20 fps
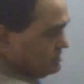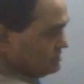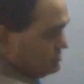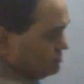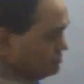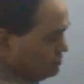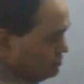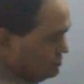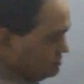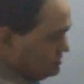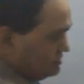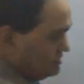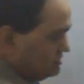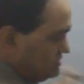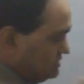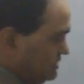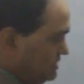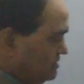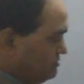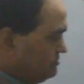So this is
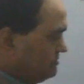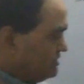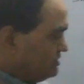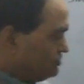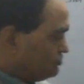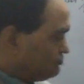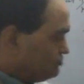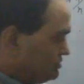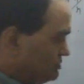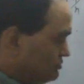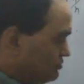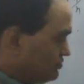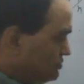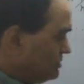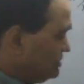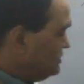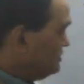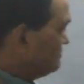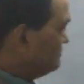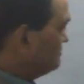n minus 1 upon
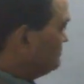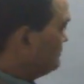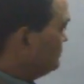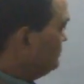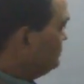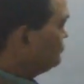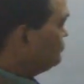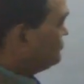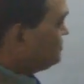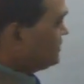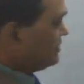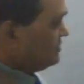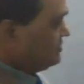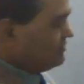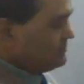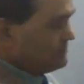n into pi.